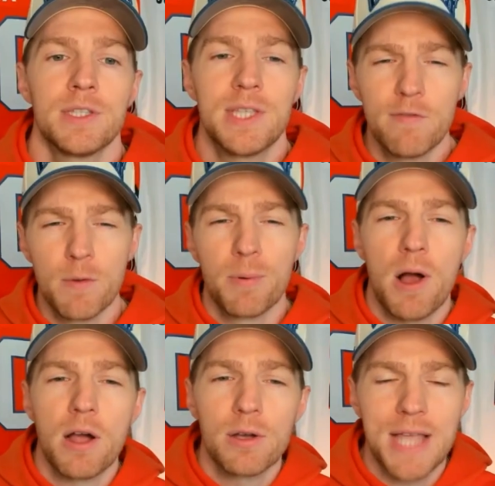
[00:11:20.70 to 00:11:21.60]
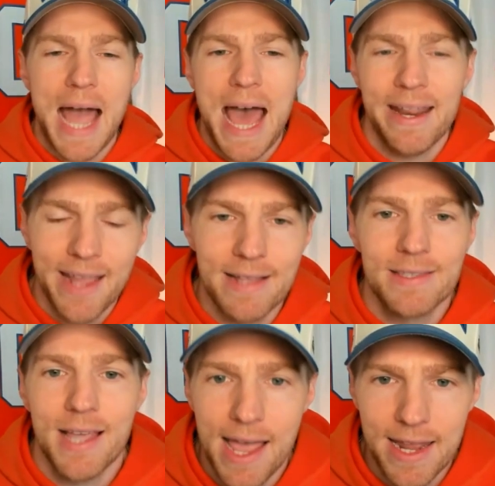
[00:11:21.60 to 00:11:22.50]
Denver Broncos adding a
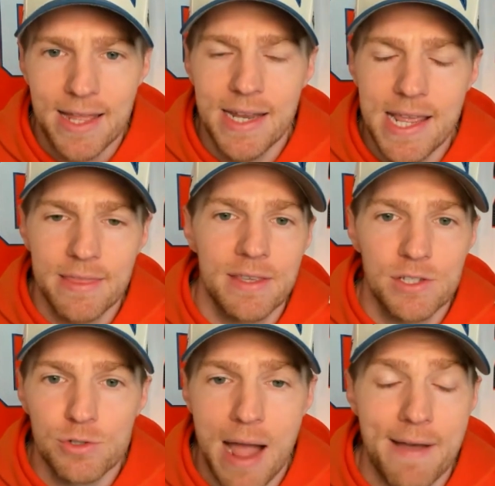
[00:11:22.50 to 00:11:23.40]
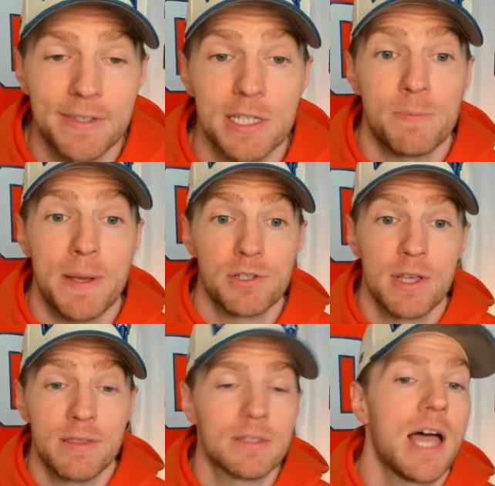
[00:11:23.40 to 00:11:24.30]
tight end in this draft, especially
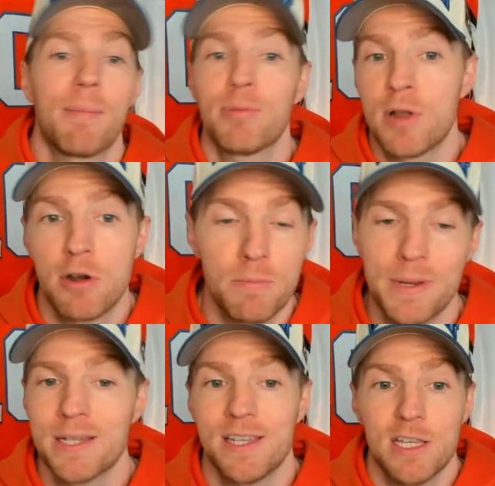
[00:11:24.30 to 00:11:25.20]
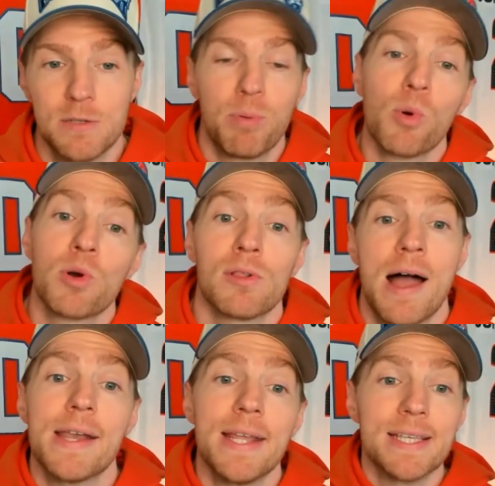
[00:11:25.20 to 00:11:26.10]
in the top 100 picks, is
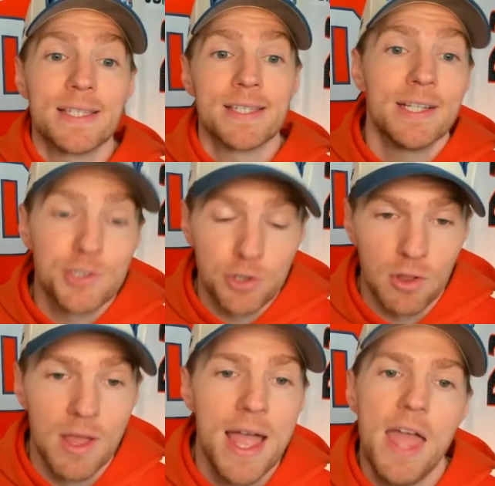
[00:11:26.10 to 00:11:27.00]
borderline essential,